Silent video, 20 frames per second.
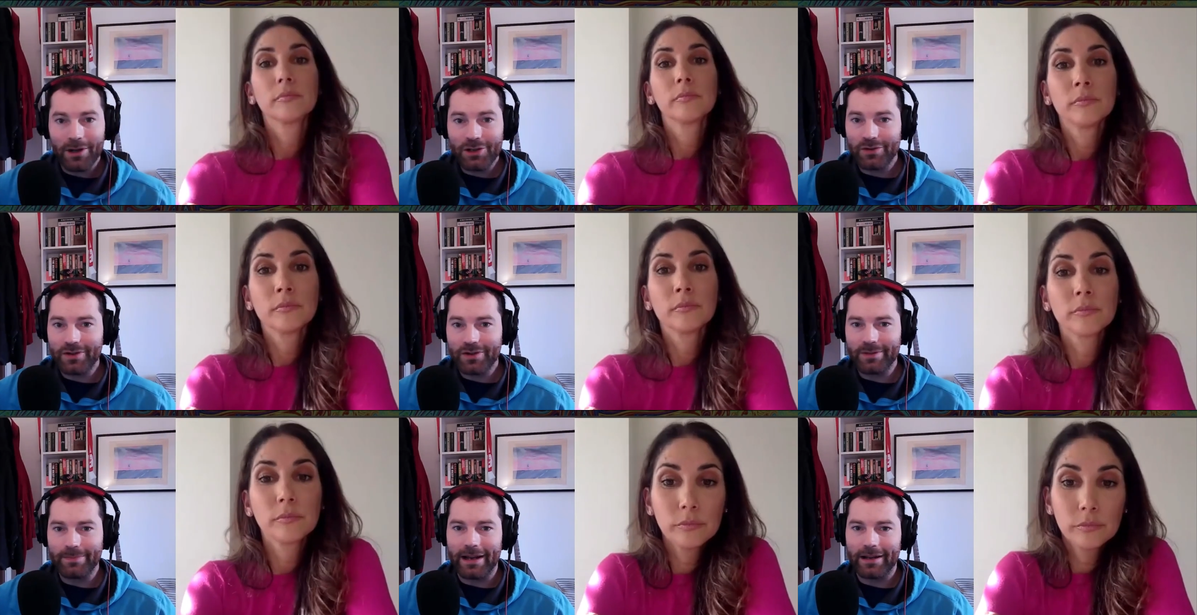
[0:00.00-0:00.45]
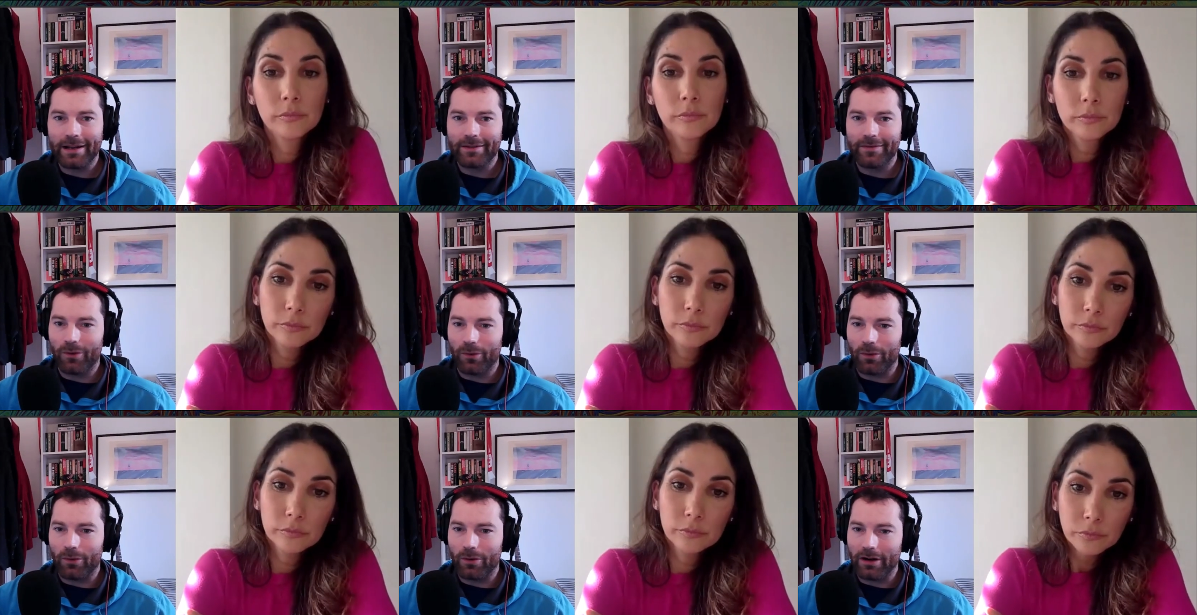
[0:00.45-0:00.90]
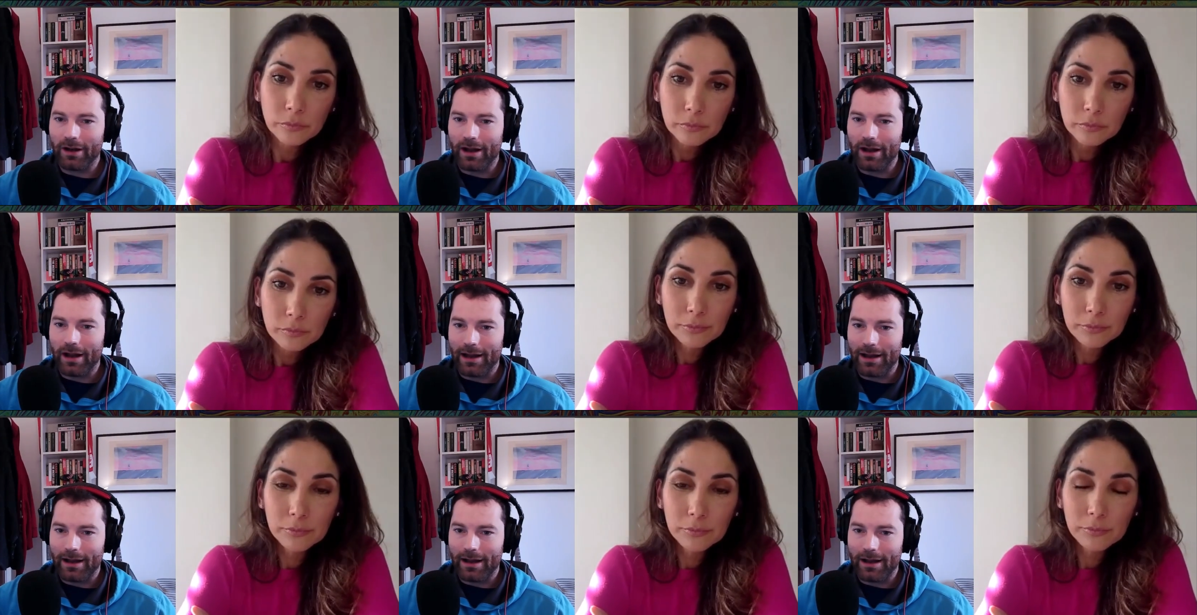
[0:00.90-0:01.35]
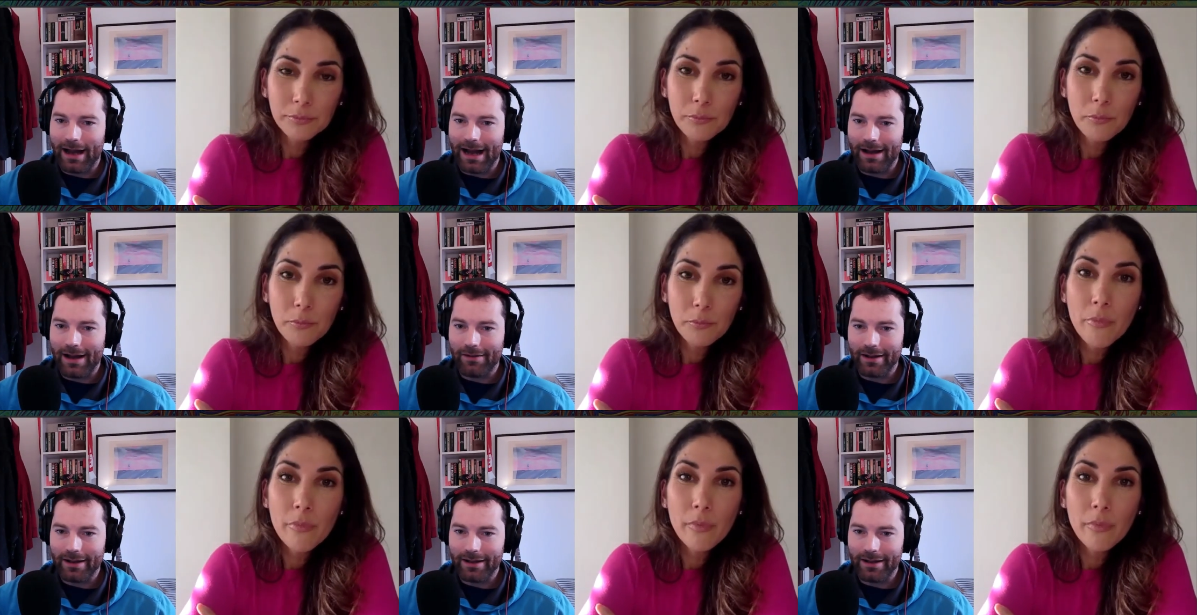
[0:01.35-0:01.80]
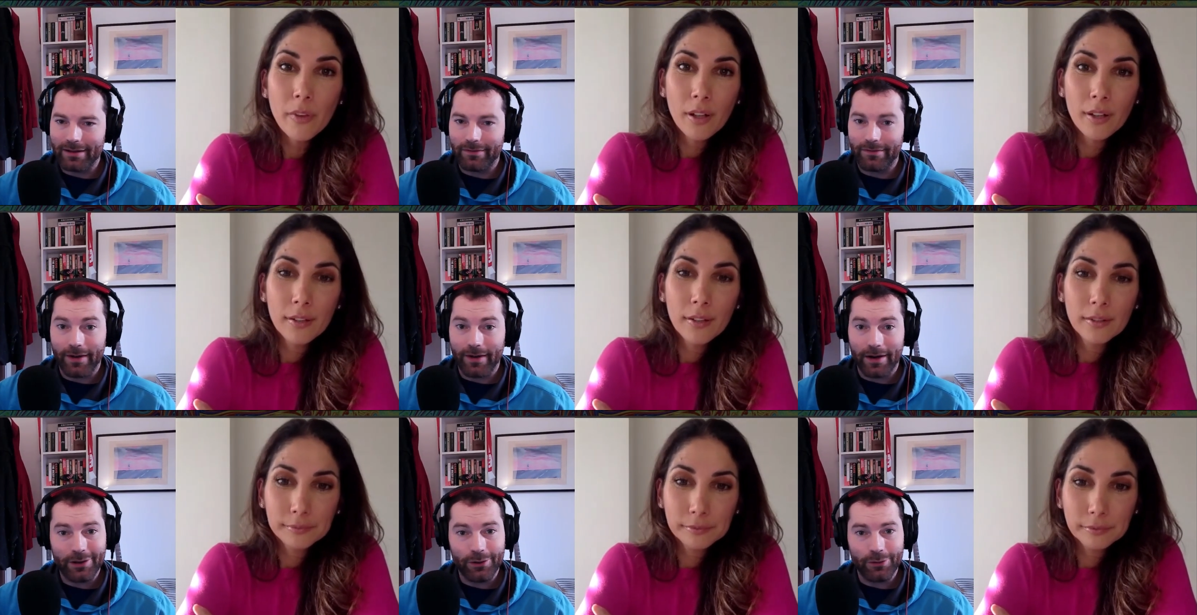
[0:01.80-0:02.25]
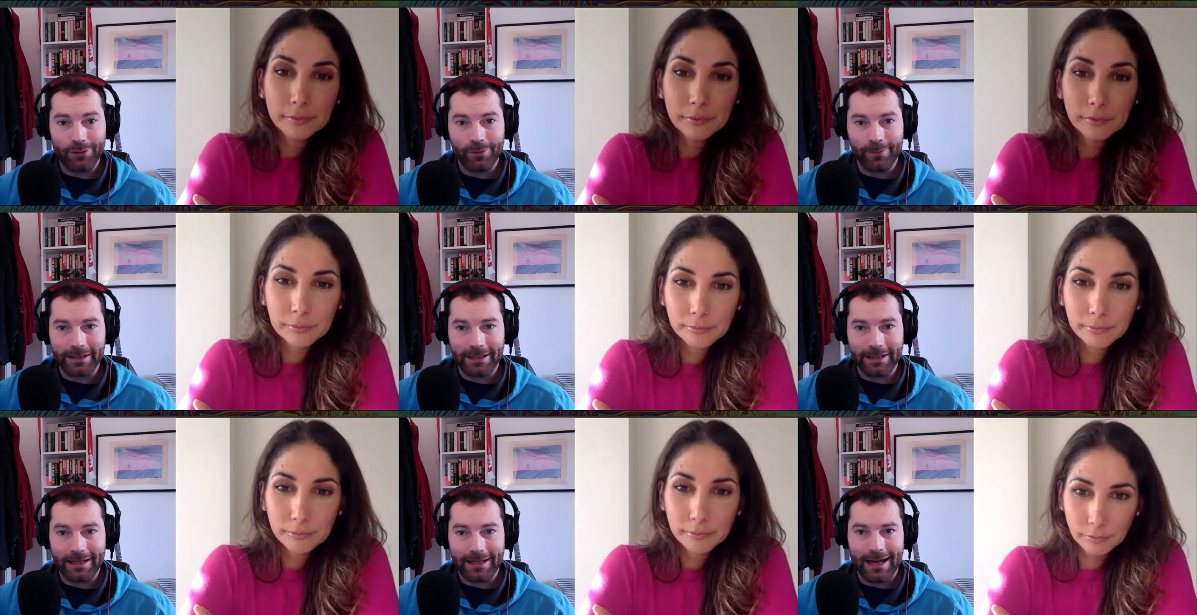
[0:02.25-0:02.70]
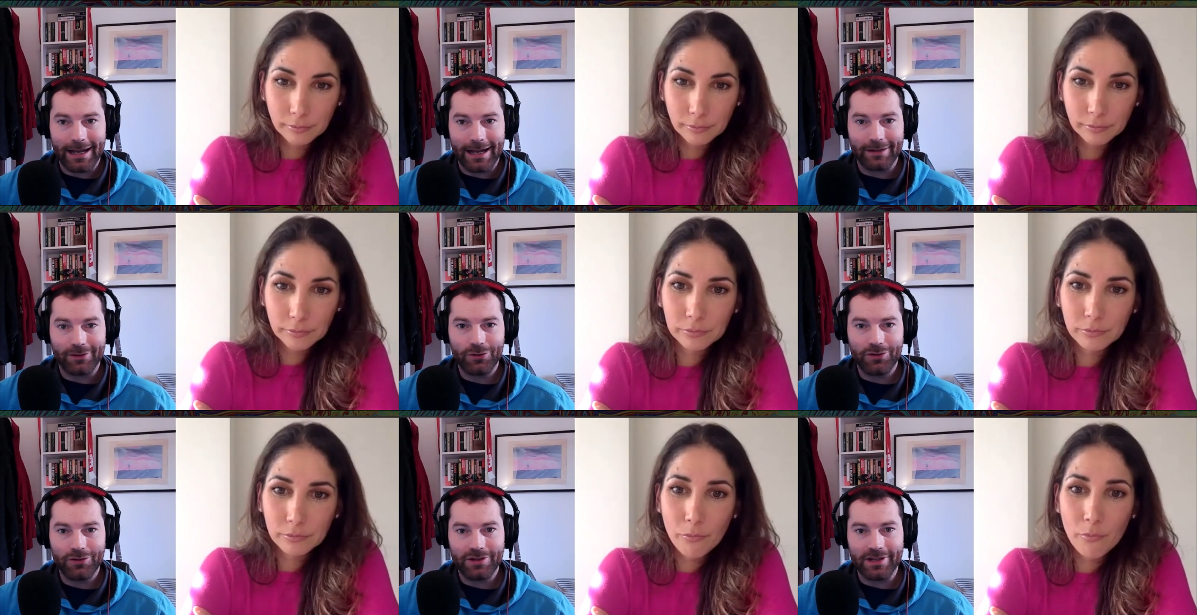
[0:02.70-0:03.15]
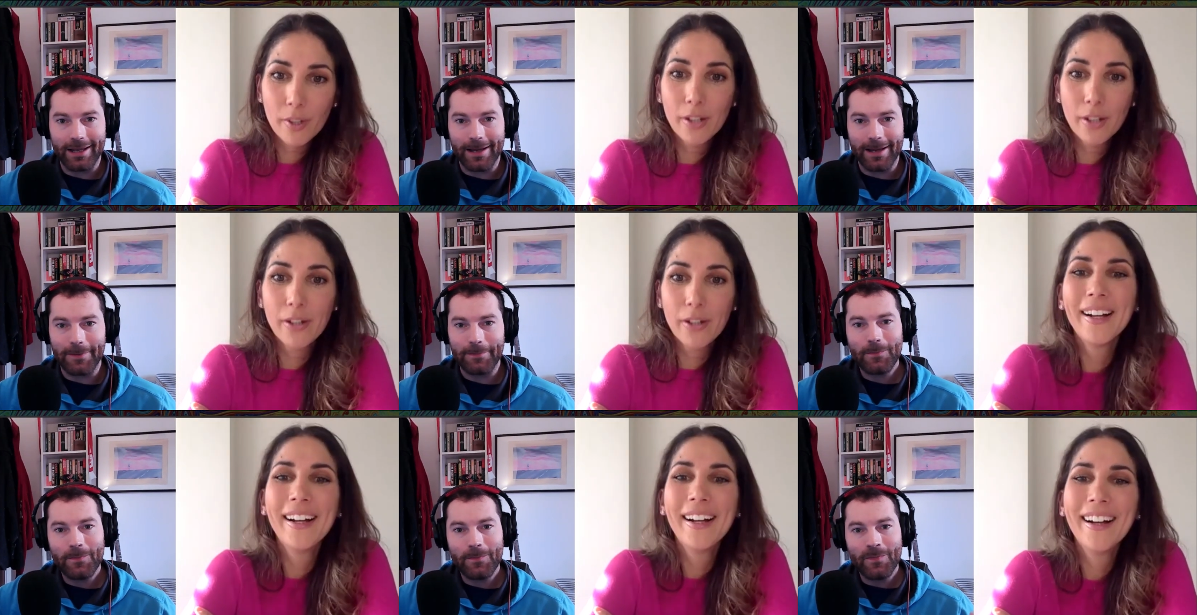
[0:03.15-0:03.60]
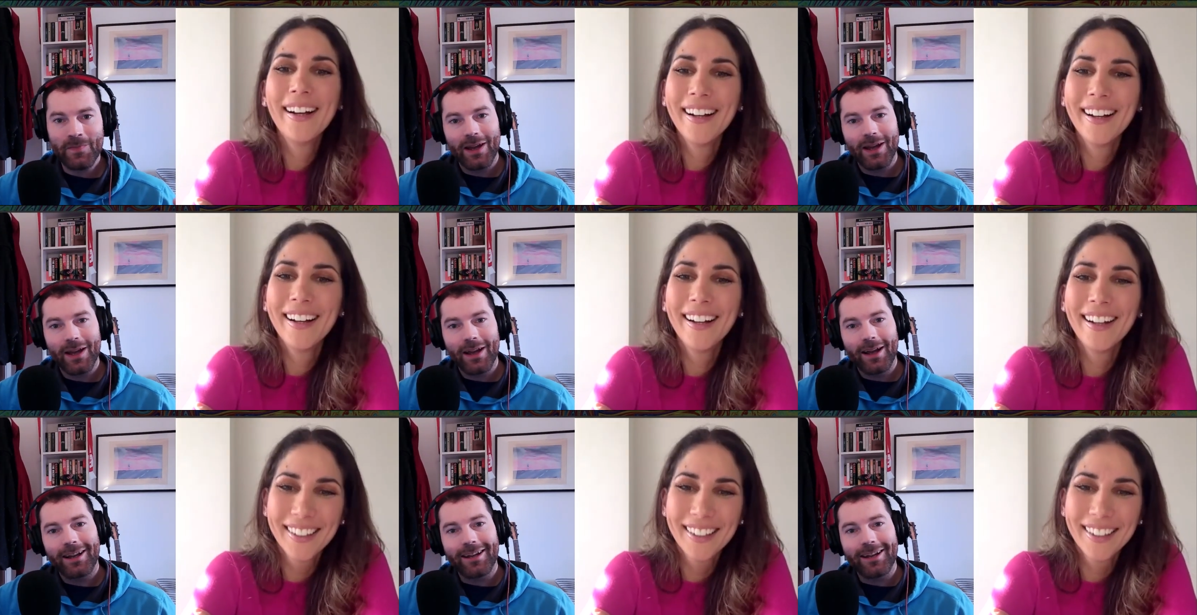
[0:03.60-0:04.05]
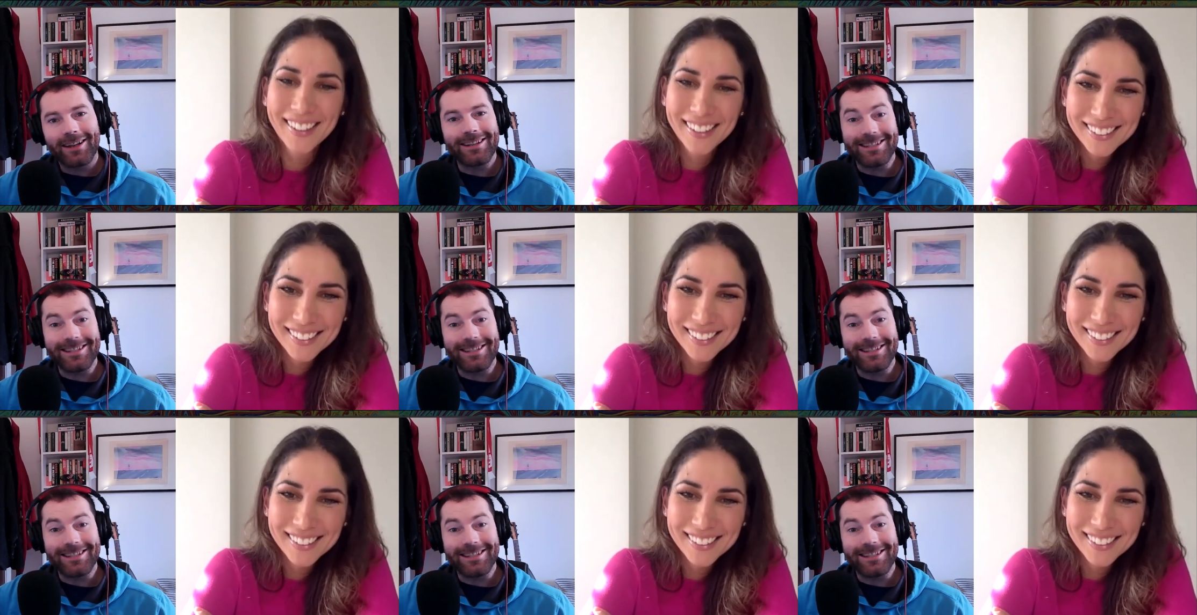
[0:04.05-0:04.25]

Speaker 1: respect for uh, having fuck you money and using it. Because